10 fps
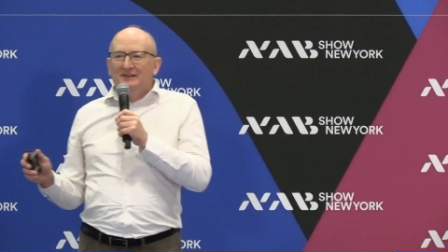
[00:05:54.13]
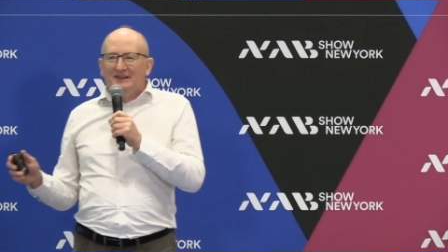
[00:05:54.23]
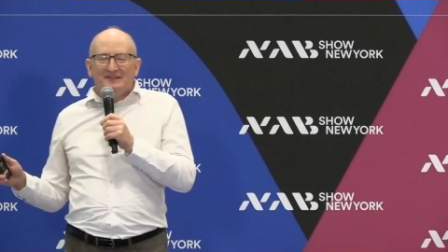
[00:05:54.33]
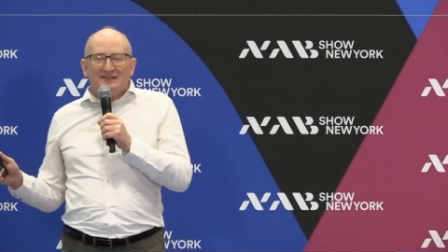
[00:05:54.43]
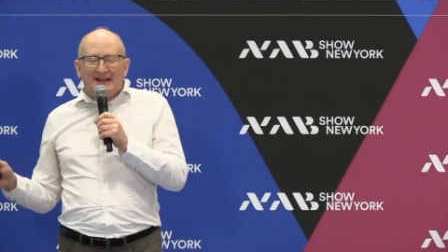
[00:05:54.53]

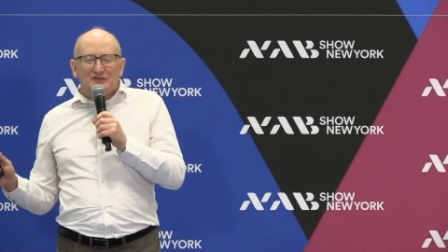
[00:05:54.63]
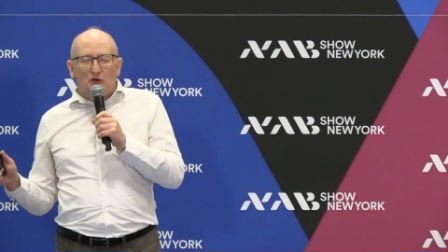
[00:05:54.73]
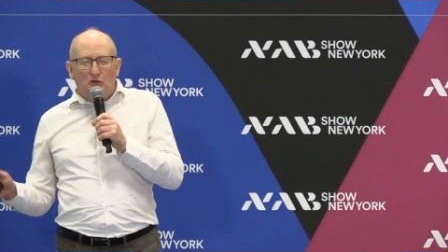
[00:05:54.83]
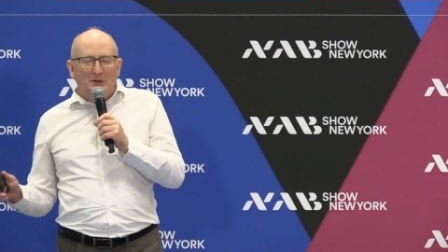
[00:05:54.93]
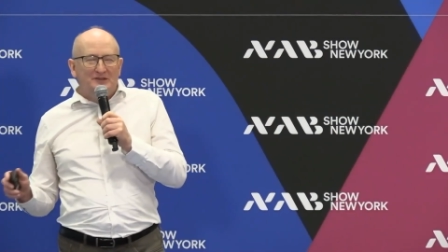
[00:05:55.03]
that's
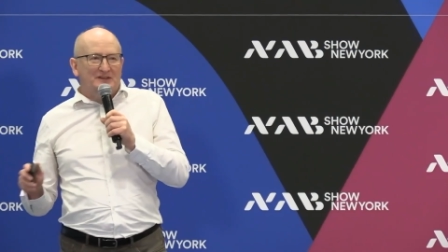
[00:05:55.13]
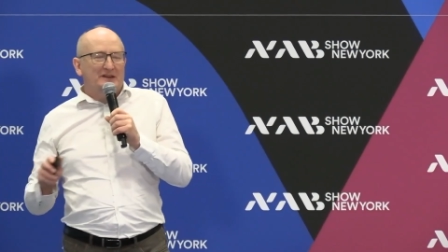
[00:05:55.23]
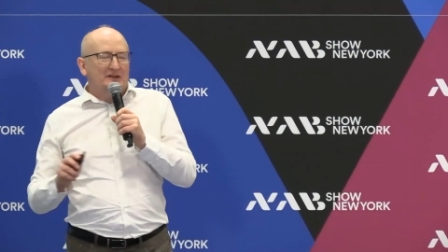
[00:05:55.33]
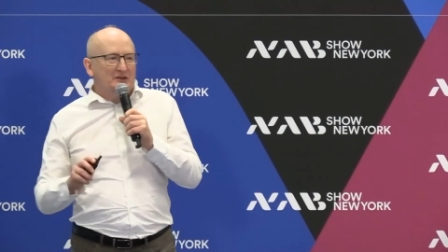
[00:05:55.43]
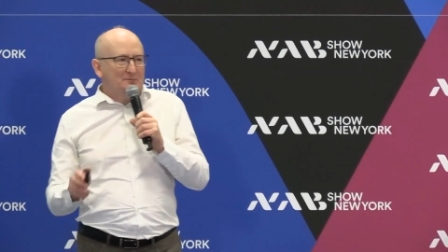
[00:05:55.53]
almost
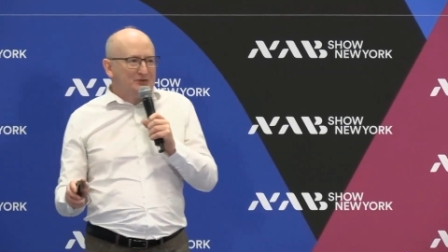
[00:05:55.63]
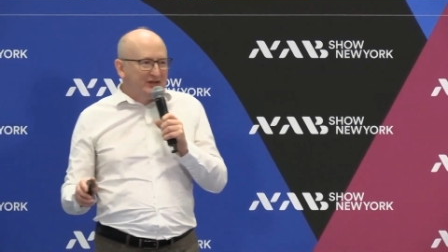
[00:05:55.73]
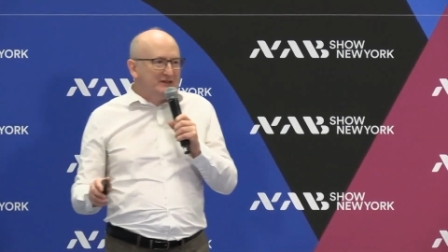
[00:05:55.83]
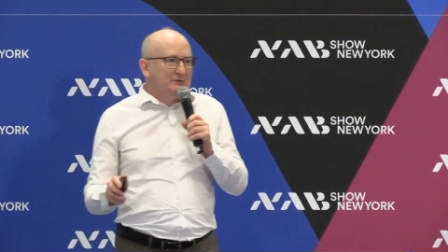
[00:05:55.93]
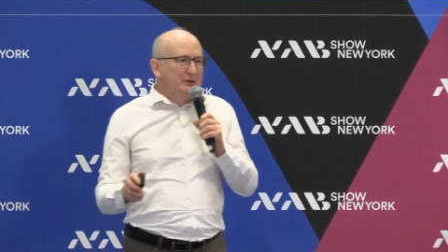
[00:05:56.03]
in
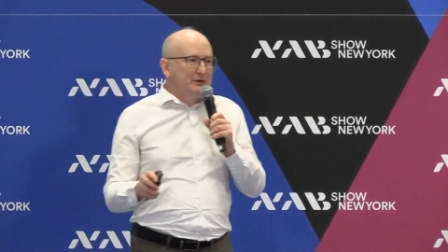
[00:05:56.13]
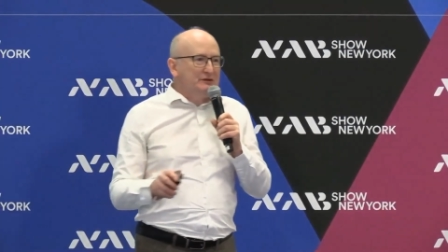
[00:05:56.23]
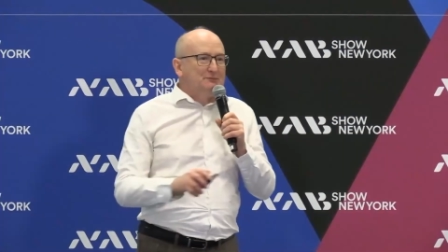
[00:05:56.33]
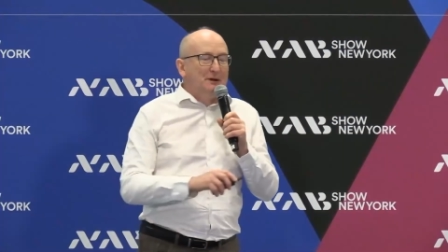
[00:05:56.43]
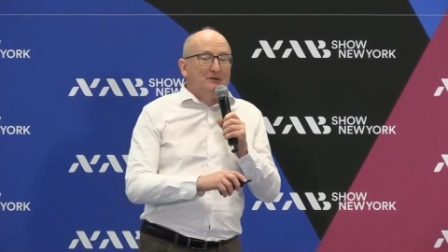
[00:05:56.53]
continual
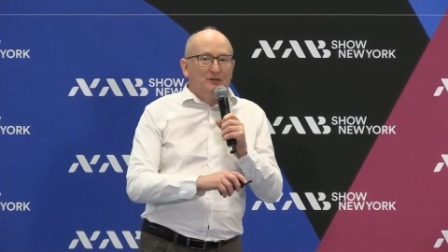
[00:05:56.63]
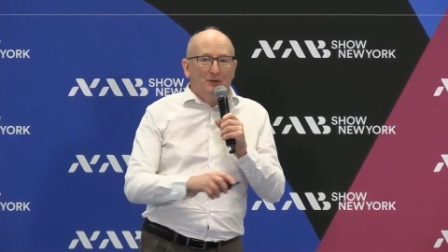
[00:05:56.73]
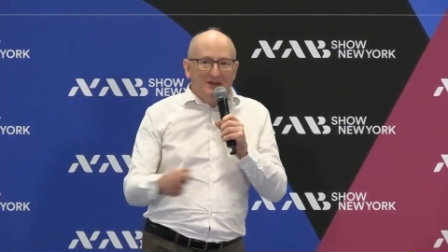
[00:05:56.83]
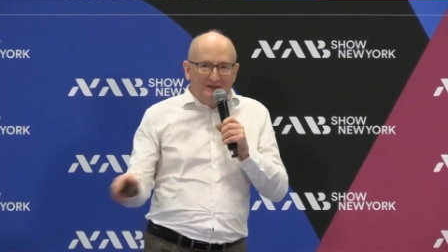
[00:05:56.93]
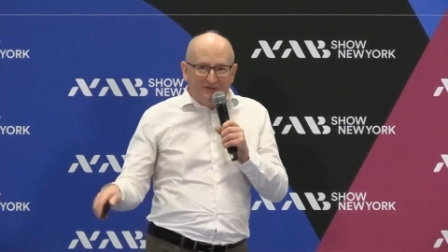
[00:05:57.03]
use both
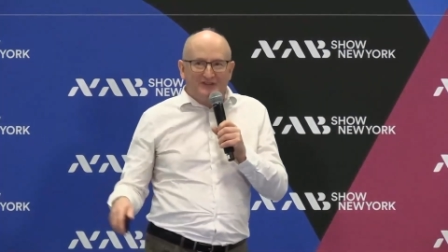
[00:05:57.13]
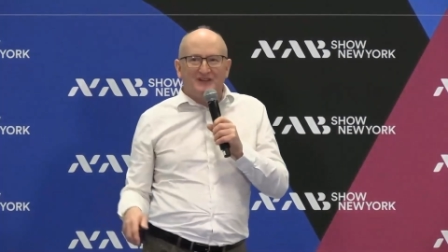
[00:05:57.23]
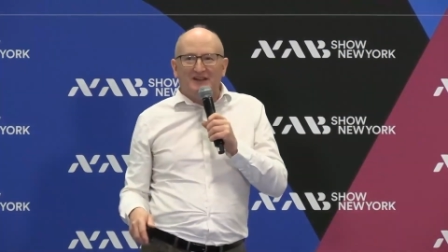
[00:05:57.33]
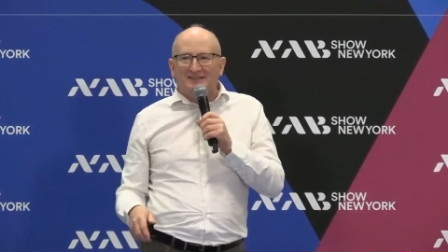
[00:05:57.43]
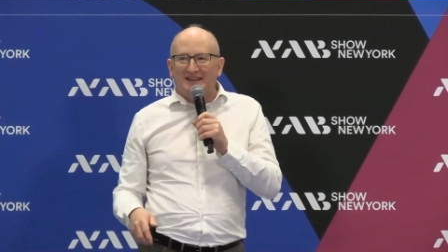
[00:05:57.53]
within
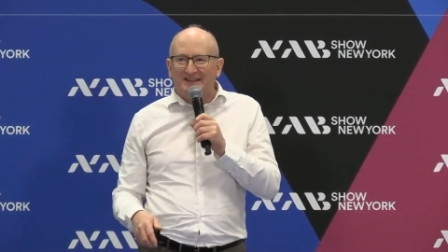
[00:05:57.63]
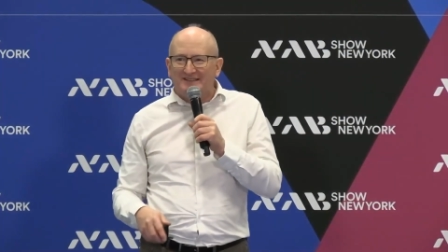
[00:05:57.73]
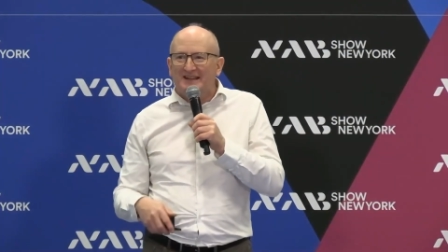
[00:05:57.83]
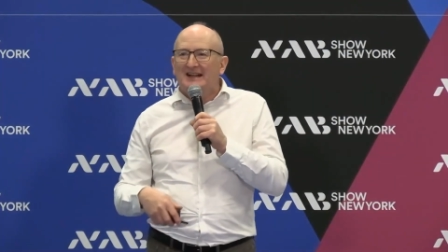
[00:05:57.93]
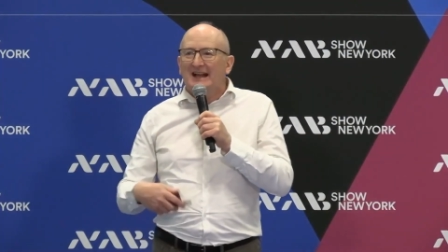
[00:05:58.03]

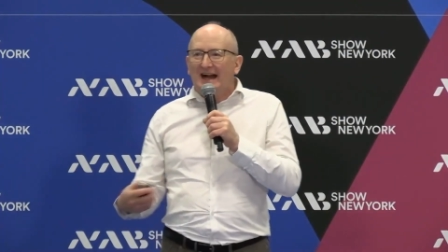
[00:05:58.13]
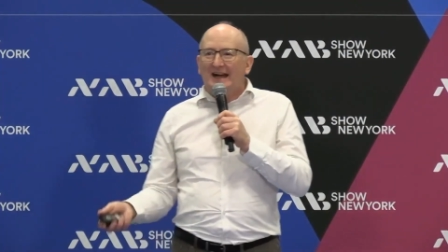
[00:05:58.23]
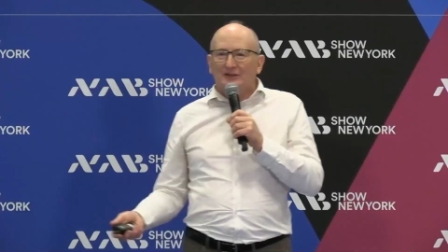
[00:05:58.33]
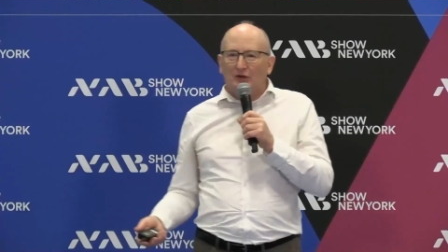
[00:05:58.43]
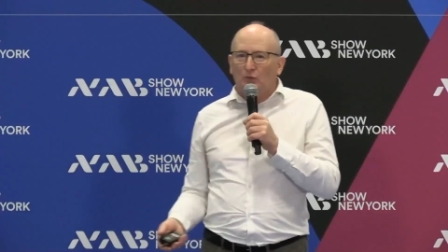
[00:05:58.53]
facilities
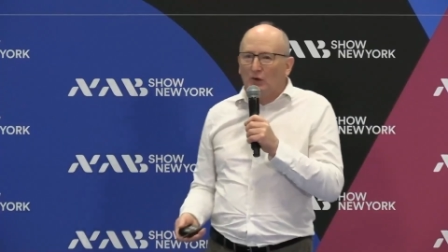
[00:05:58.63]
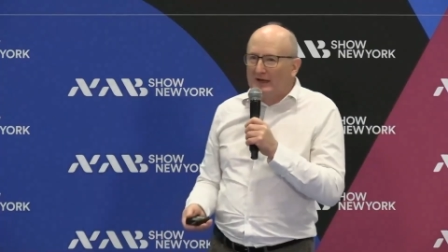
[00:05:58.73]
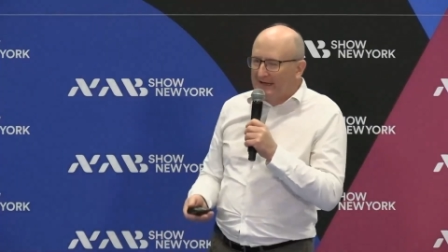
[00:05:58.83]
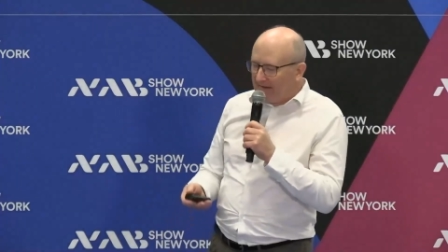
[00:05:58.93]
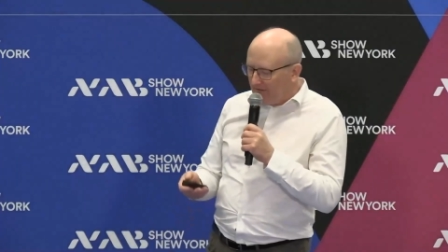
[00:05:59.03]
and on
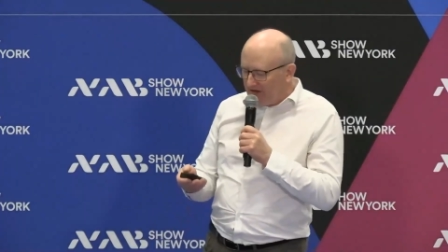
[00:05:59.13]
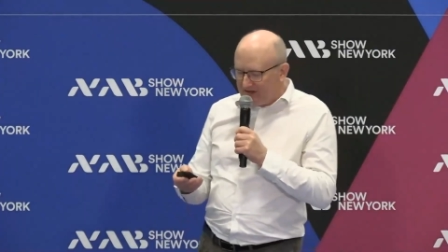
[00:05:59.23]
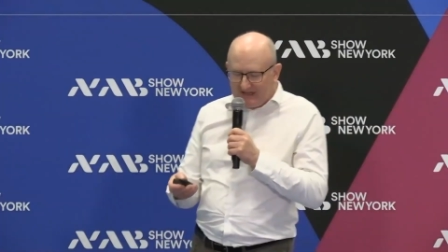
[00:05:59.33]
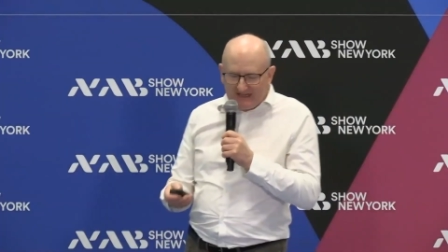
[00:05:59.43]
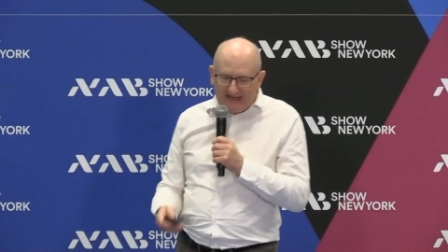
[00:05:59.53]
wide area
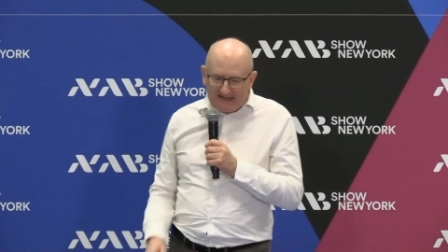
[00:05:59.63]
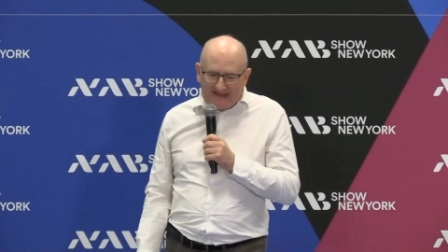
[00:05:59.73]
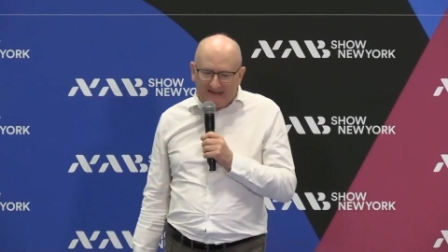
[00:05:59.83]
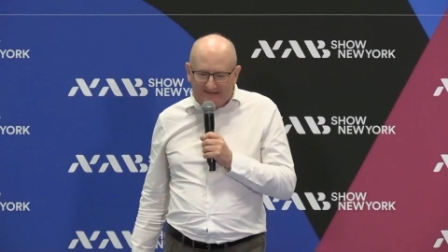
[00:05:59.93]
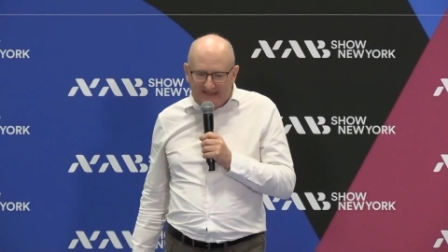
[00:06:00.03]
interconnect
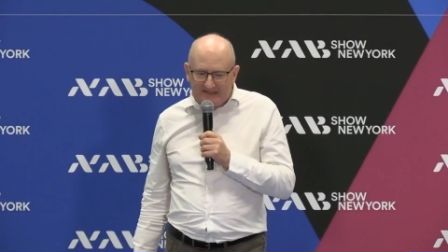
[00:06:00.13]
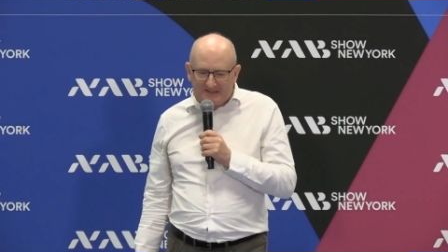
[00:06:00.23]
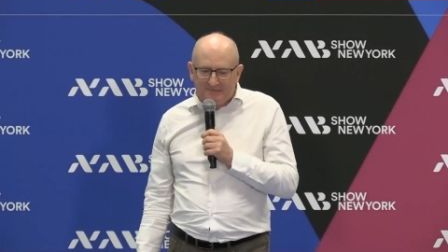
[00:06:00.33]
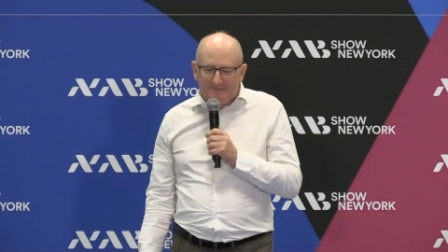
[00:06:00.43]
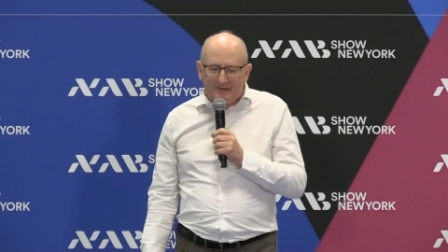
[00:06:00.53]
nowadays.